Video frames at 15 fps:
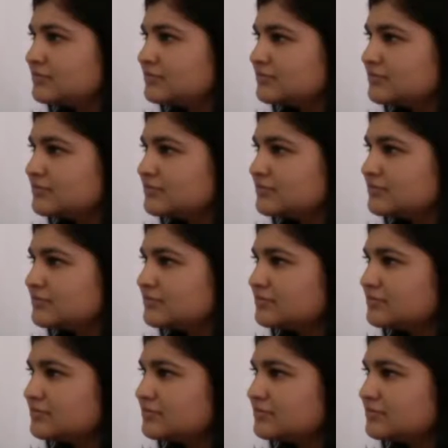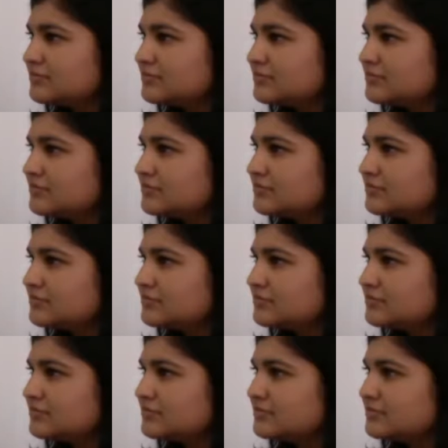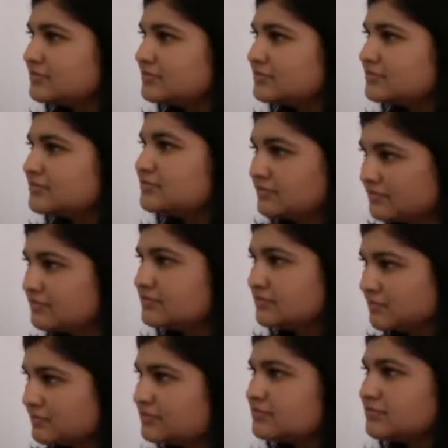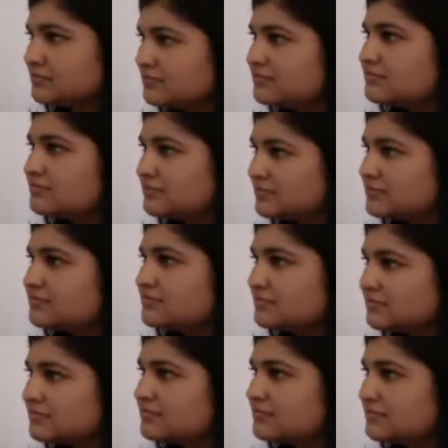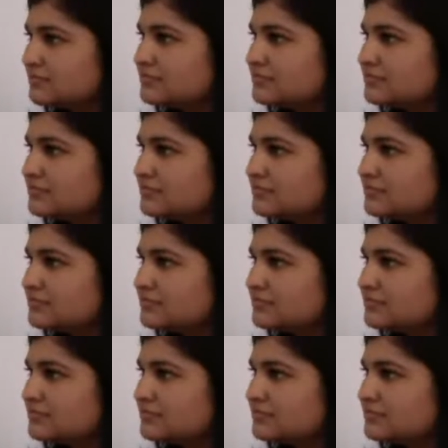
(silent)